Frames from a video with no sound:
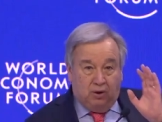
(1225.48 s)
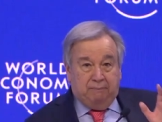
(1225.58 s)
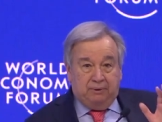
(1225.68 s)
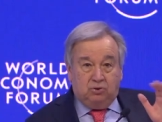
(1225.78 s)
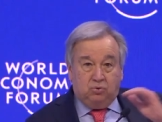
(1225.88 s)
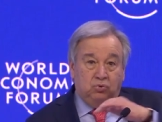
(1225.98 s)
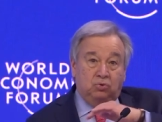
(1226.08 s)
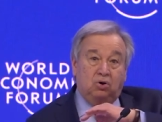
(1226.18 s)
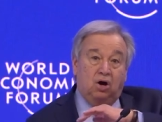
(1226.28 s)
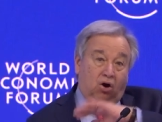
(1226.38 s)
to happen to
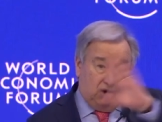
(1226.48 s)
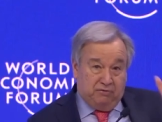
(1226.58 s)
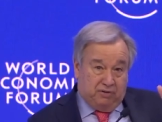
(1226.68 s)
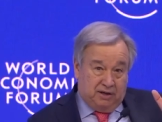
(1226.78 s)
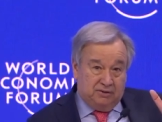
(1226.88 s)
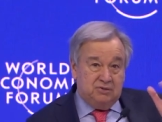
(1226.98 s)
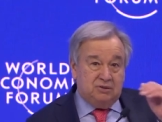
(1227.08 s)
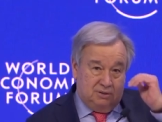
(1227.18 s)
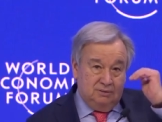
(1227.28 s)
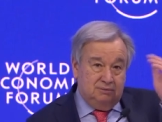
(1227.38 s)
all of us
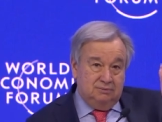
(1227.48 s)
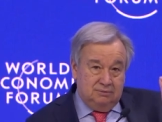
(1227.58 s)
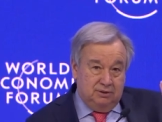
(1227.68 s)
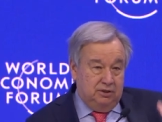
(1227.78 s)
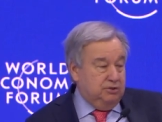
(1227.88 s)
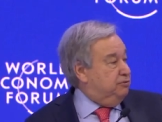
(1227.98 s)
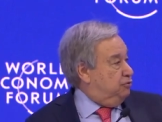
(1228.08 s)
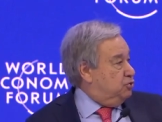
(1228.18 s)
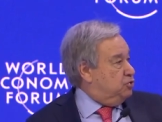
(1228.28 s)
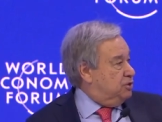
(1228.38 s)
in the
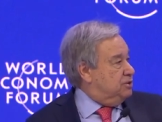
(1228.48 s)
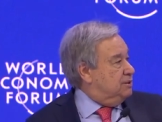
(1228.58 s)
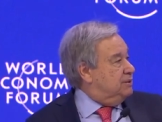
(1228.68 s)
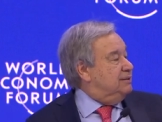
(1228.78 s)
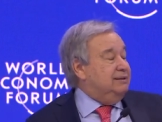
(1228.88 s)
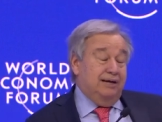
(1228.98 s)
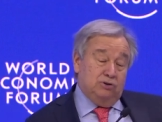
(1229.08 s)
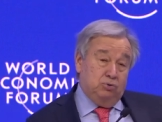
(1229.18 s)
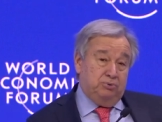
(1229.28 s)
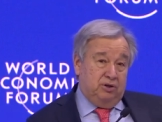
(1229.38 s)
future.
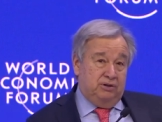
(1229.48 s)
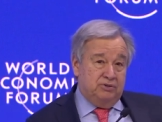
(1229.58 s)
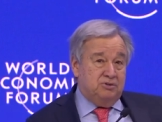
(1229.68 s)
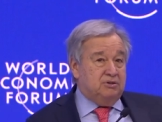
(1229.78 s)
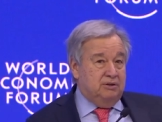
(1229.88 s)
And to be honest,